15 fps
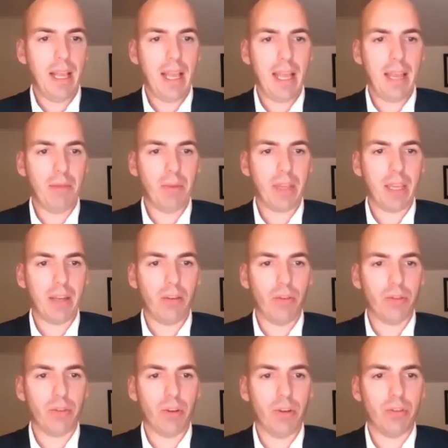And we can
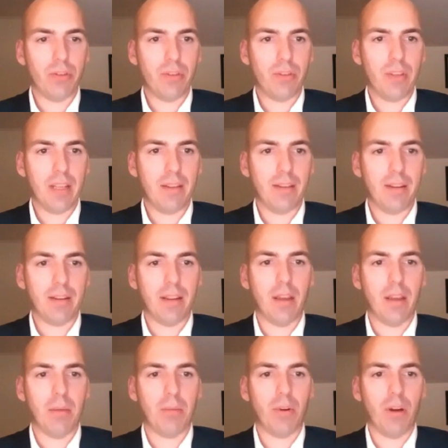also set the
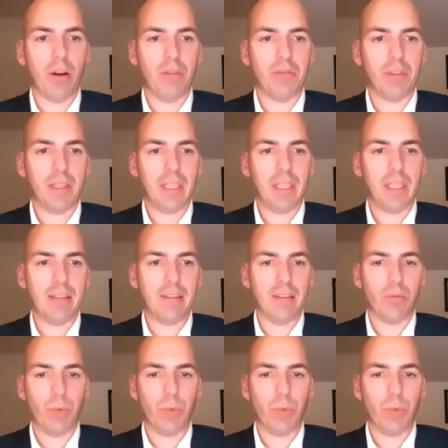number of cases.